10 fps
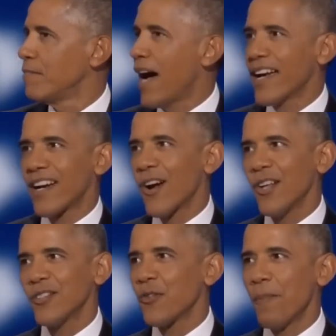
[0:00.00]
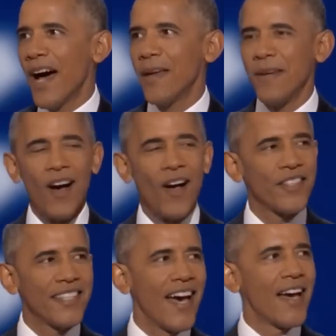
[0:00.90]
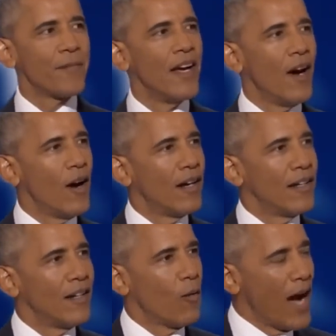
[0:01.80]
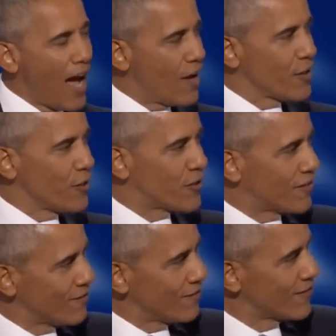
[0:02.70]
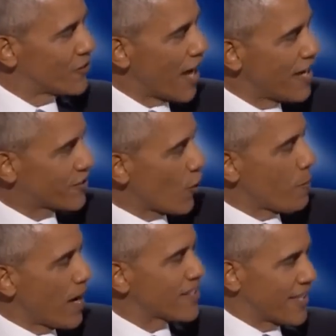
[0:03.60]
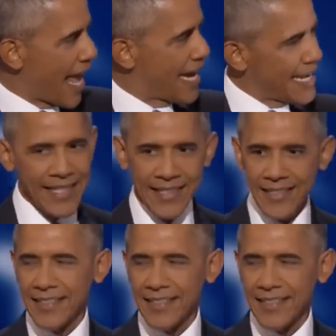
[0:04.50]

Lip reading: My girls remind me all the time, wow, you've changed so much, Daddy.